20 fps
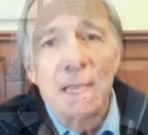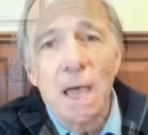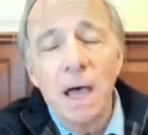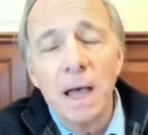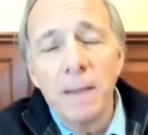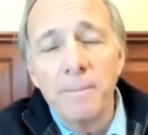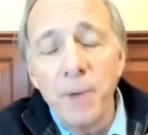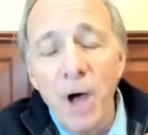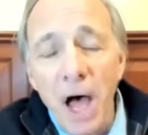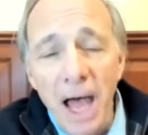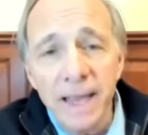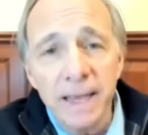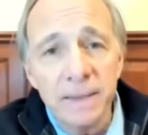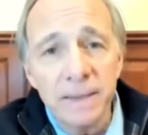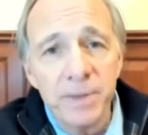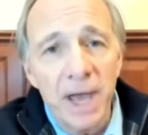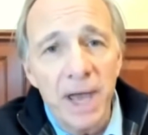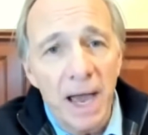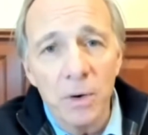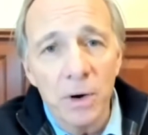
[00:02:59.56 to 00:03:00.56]
Uh, buying
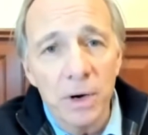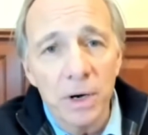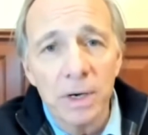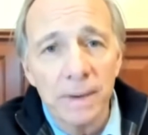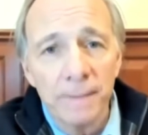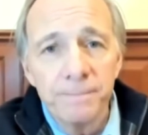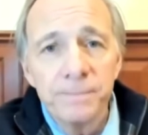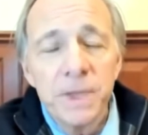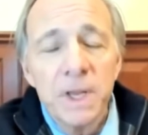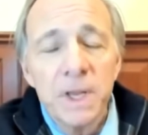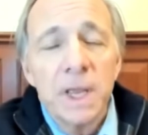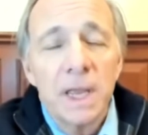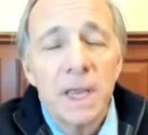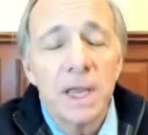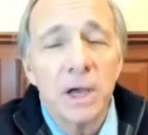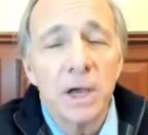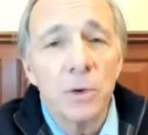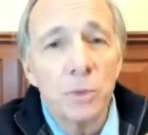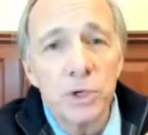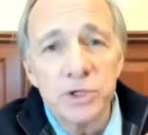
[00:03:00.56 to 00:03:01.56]
power,
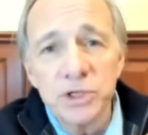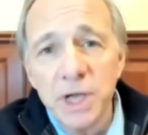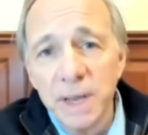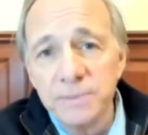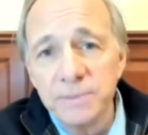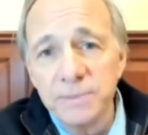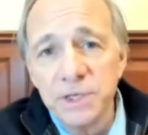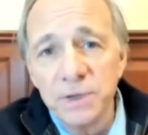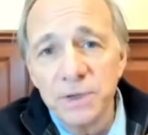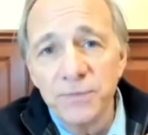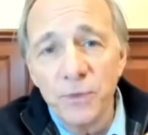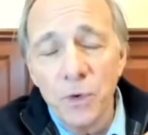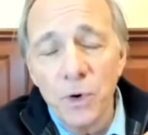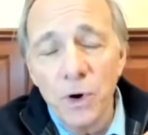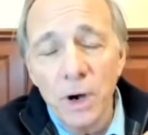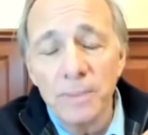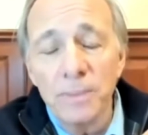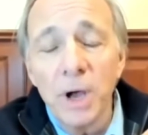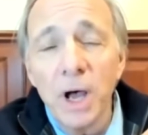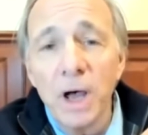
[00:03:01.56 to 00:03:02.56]
uh, which comes in the
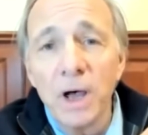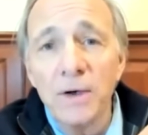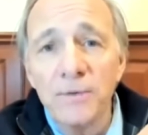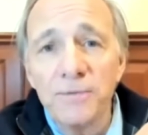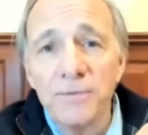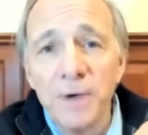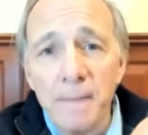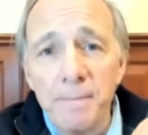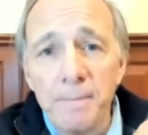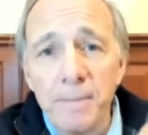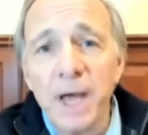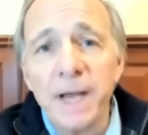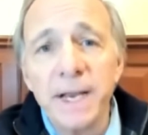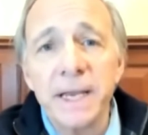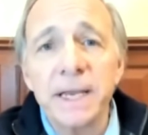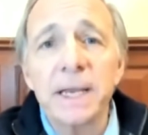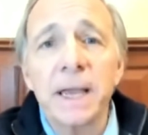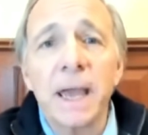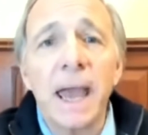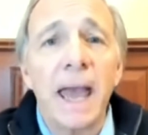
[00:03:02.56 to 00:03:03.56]
form of
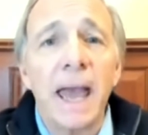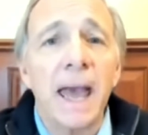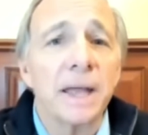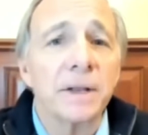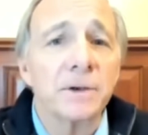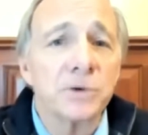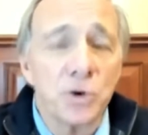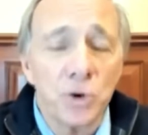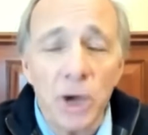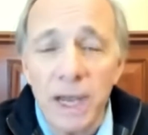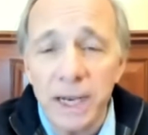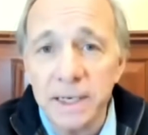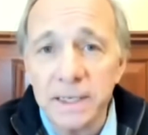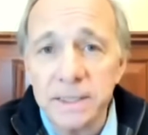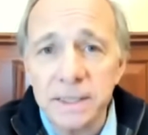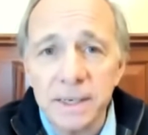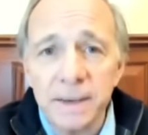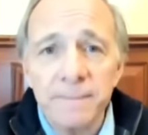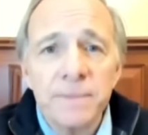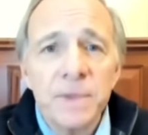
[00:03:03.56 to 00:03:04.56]
money and
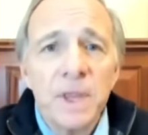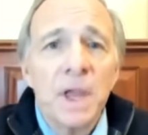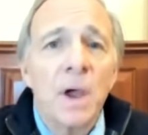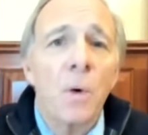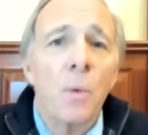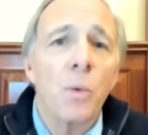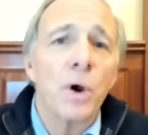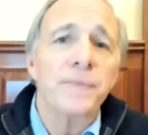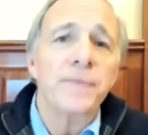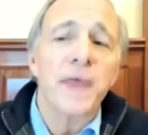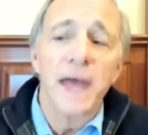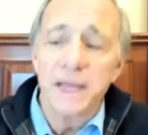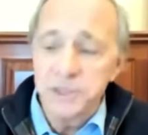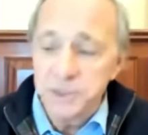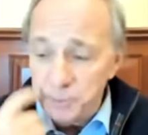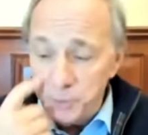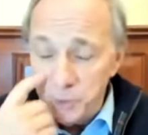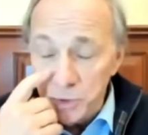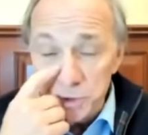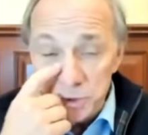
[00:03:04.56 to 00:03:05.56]
credit. When
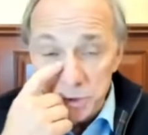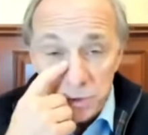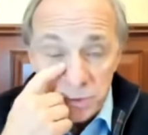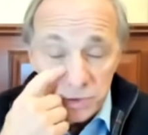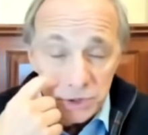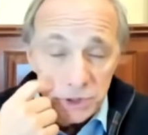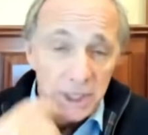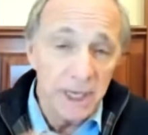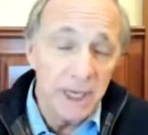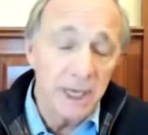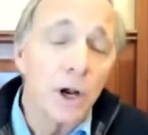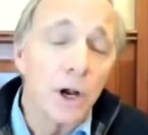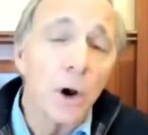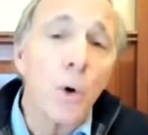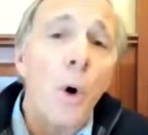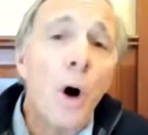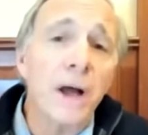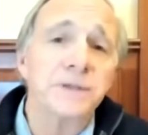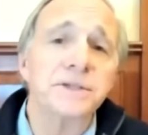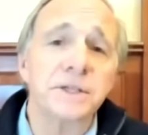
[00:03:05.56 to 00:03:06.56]
that's produced a
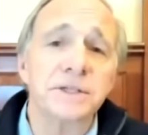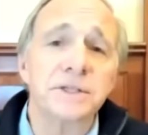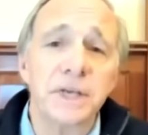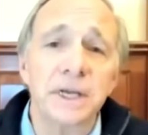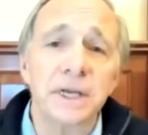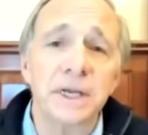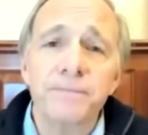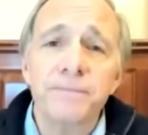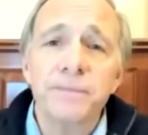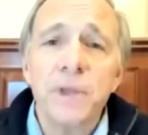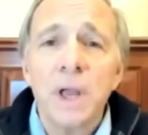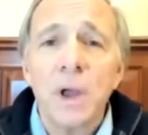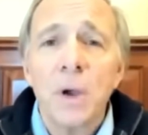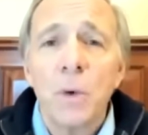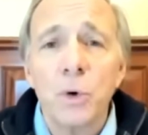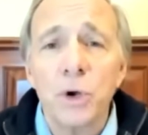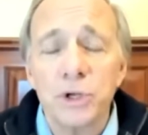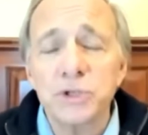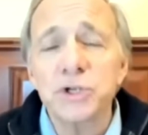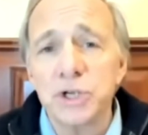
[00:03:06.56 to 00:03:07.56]
quantity,
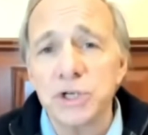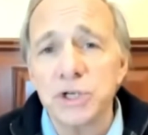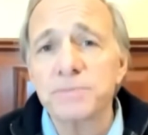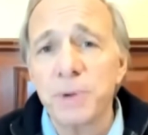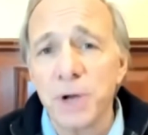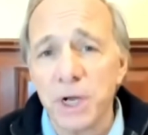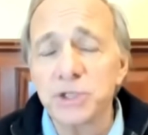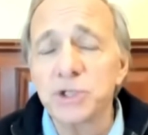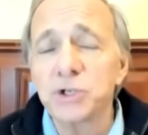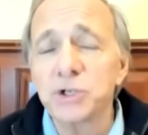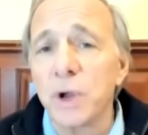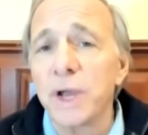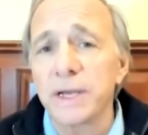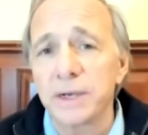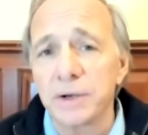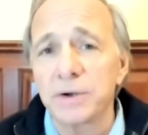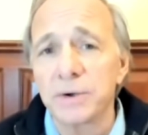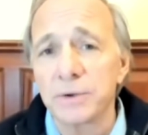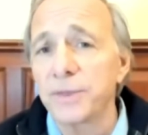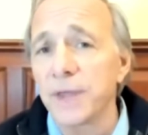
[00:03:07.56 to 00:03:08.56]
which is much
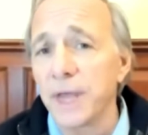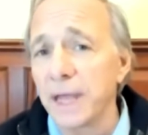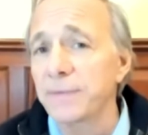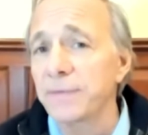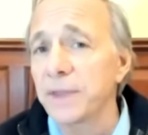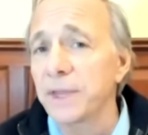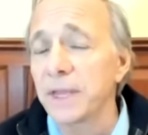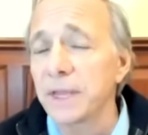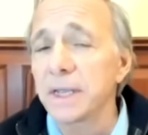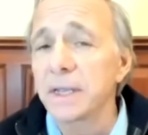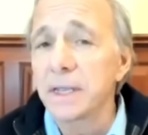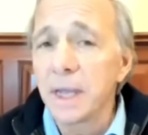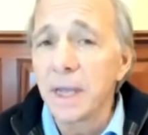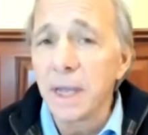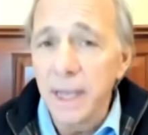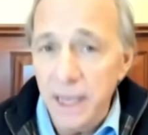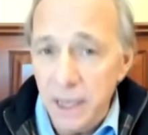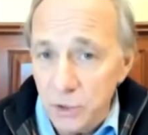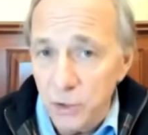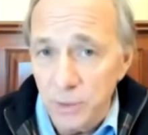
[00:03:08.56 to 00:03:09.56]
greater than the
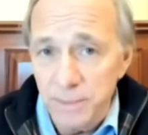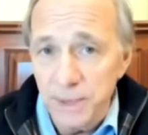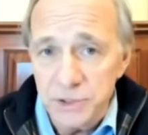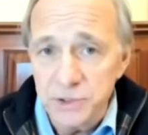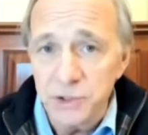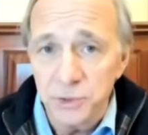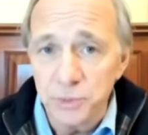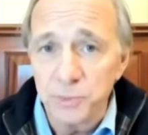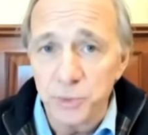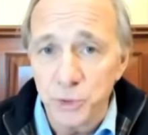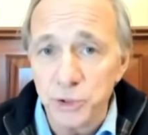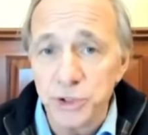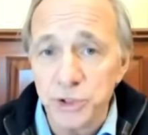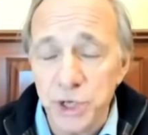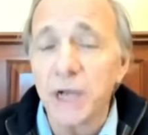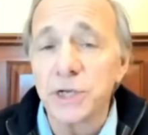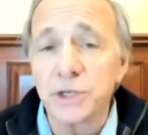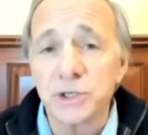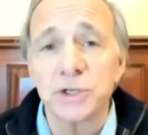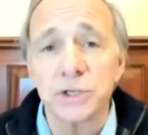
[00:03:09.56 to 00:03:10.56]
incremental
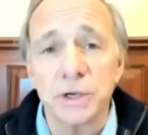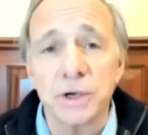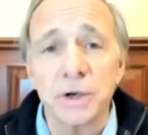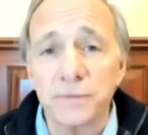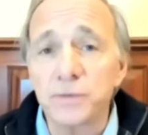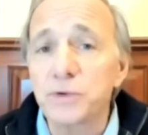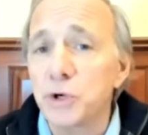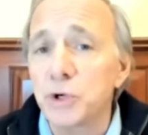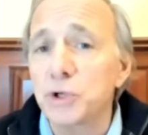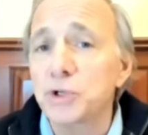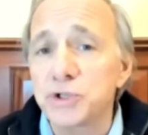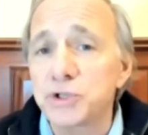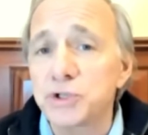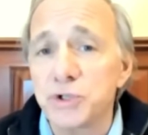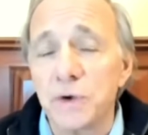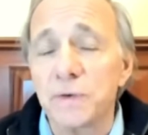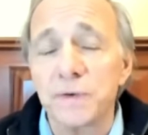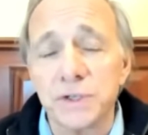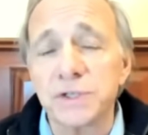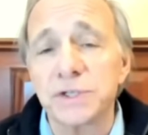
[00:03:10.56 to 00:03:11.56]
production of goods,
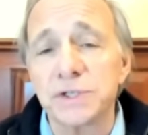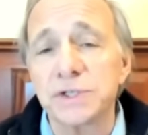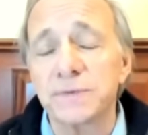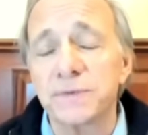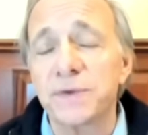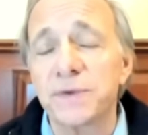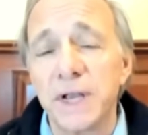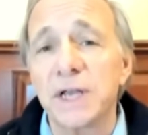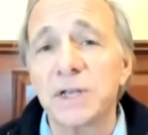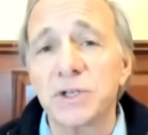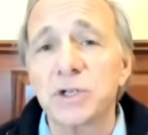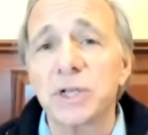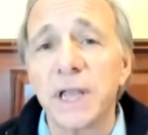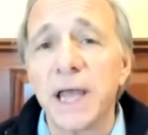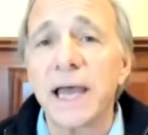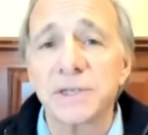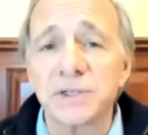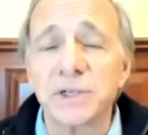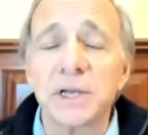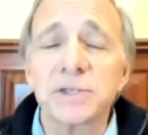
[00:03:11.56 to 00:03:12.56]
services, and financial
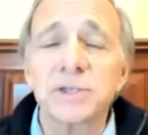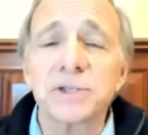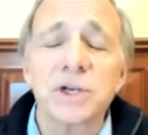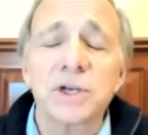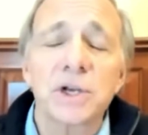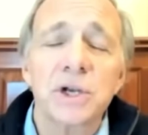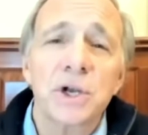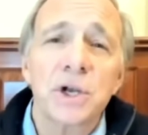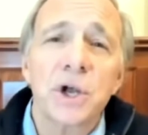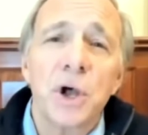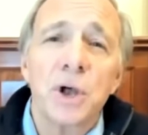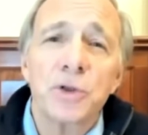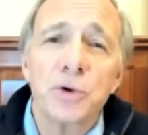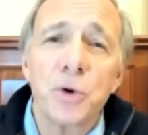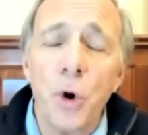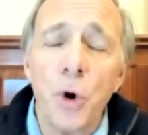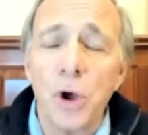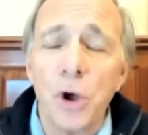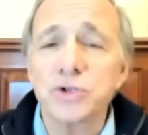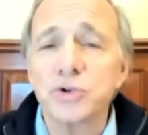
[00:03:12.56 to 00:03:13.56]
assets,
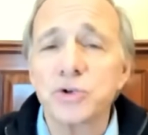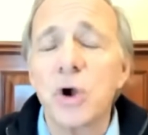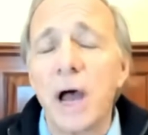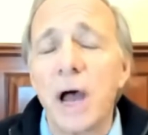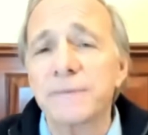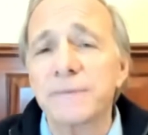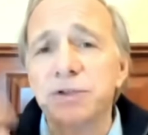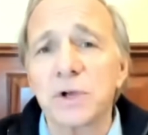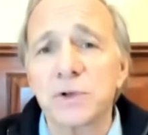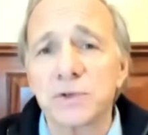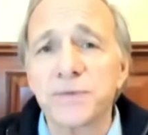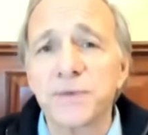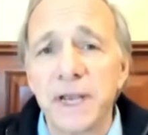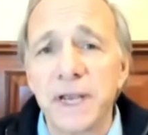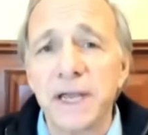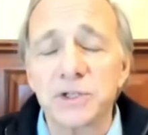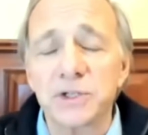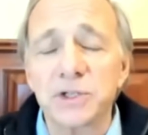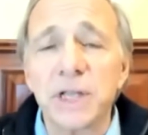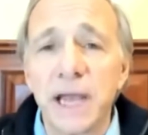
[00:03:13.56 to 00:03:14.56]
drives those
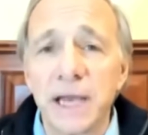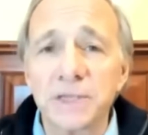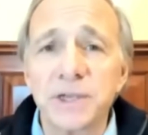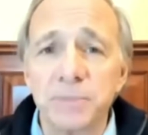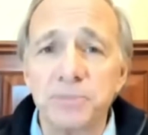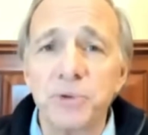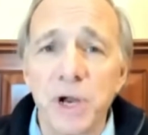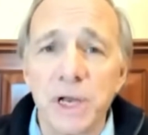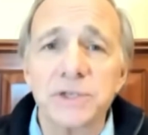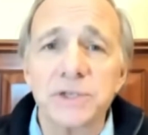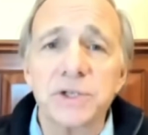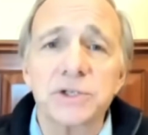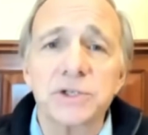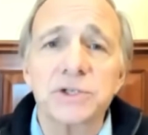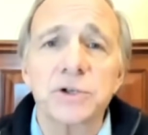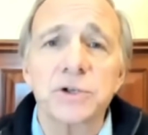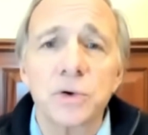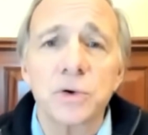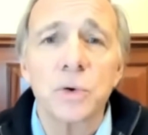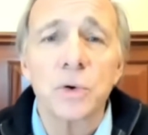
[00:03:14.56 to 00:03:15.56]
financial asset
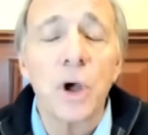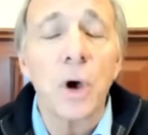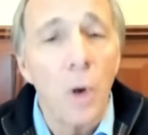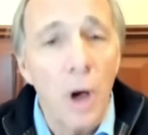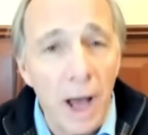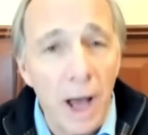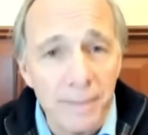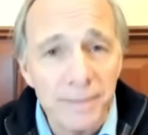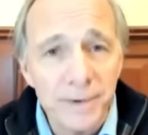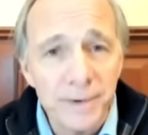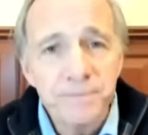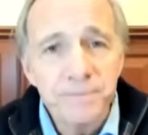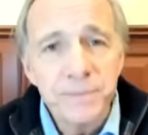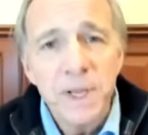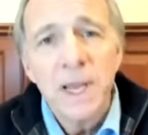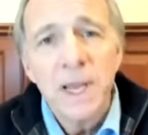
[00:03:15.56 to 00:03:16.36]
prices to go up.